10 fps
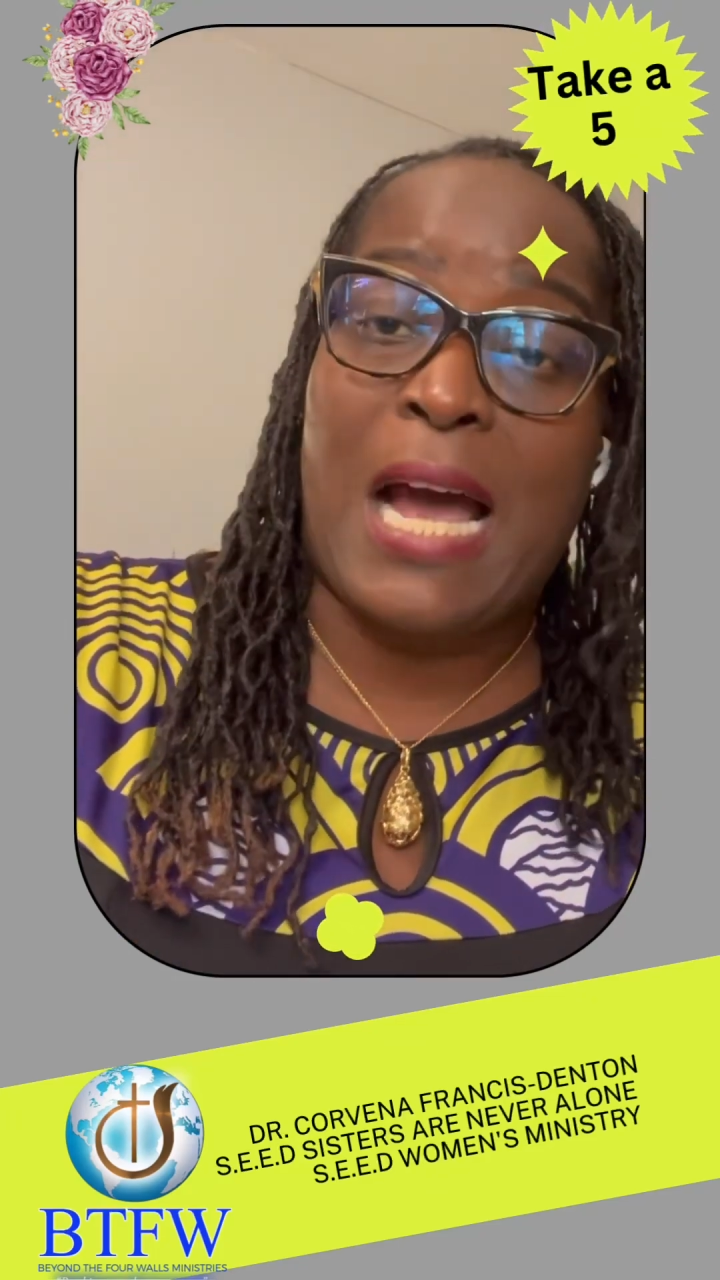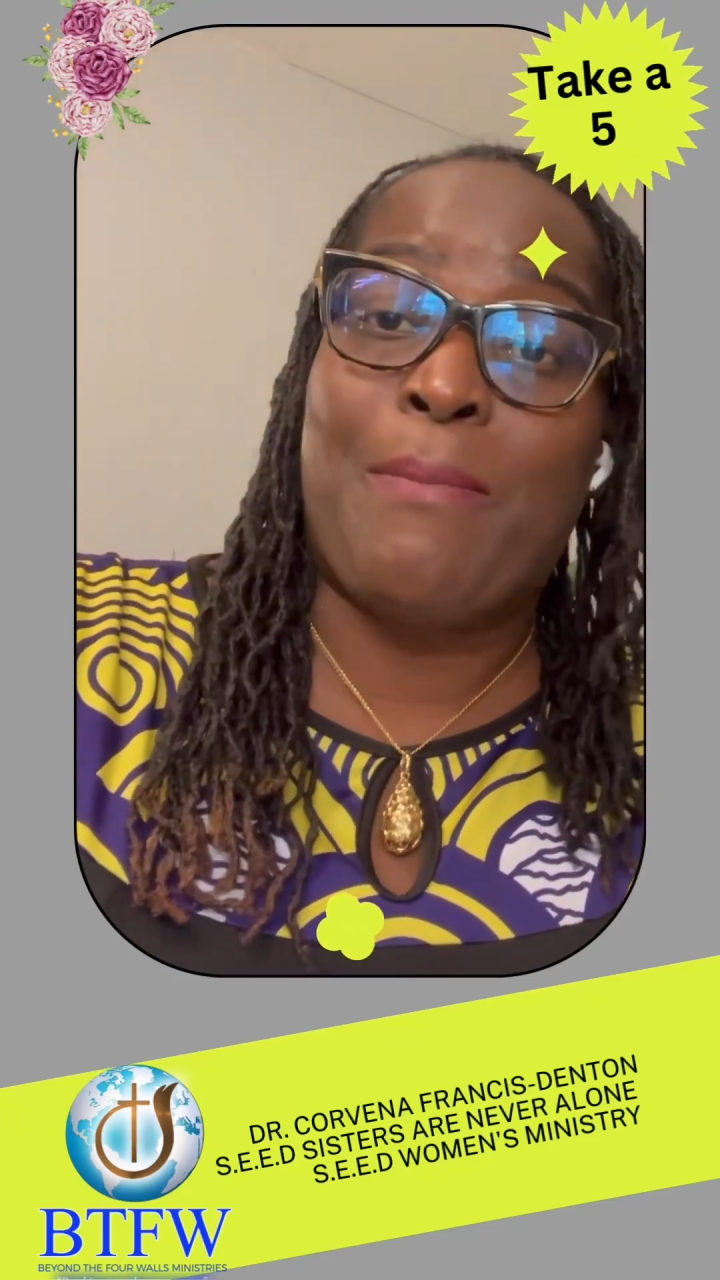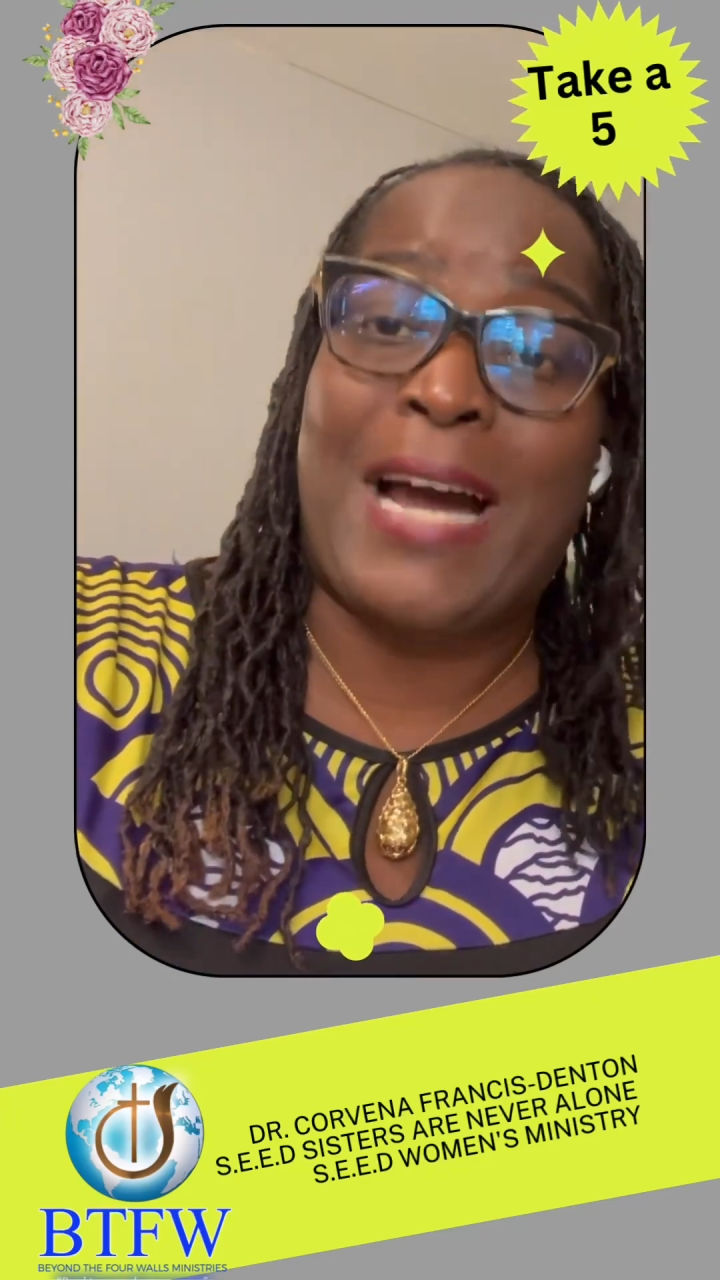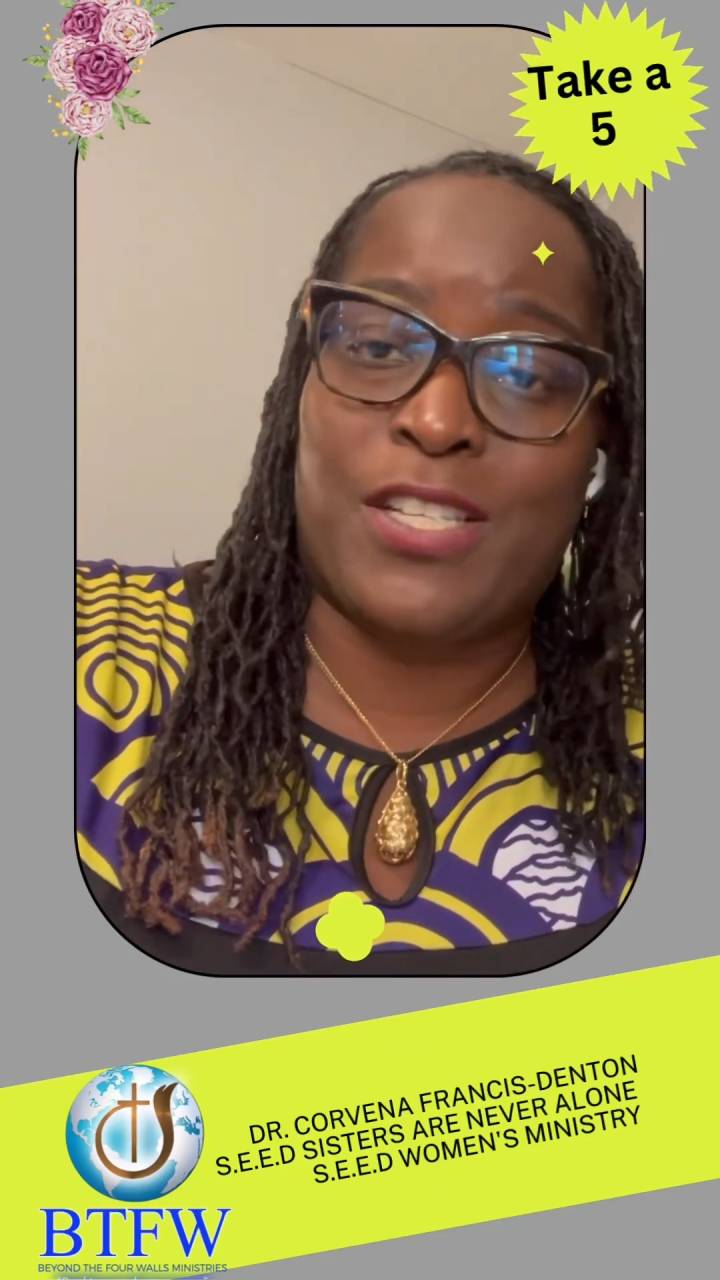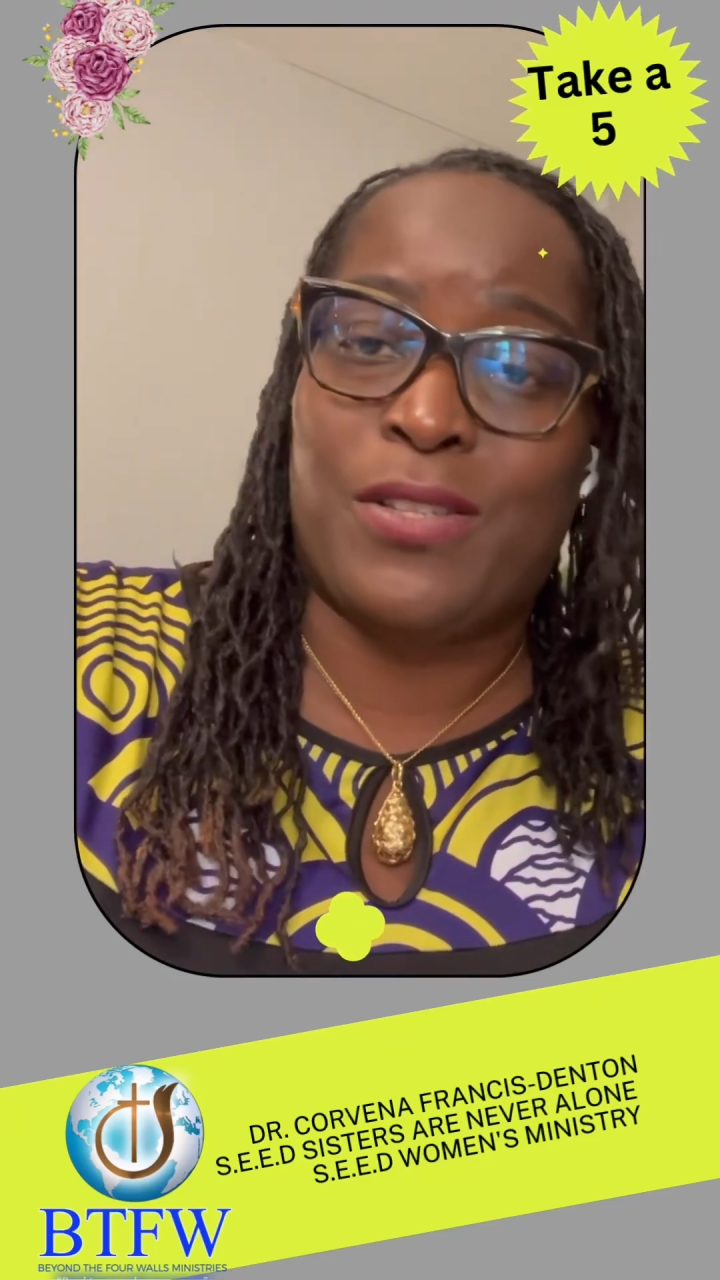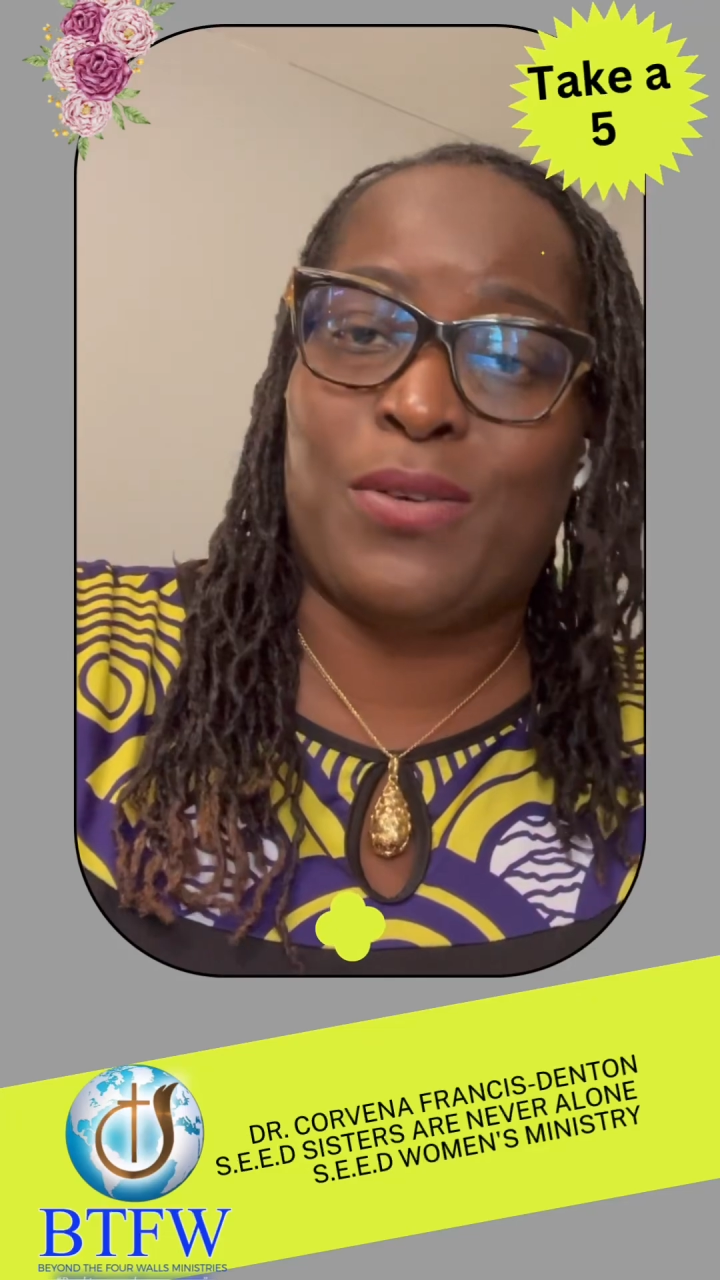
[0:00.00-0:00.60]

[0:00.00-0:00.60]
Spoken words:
am I to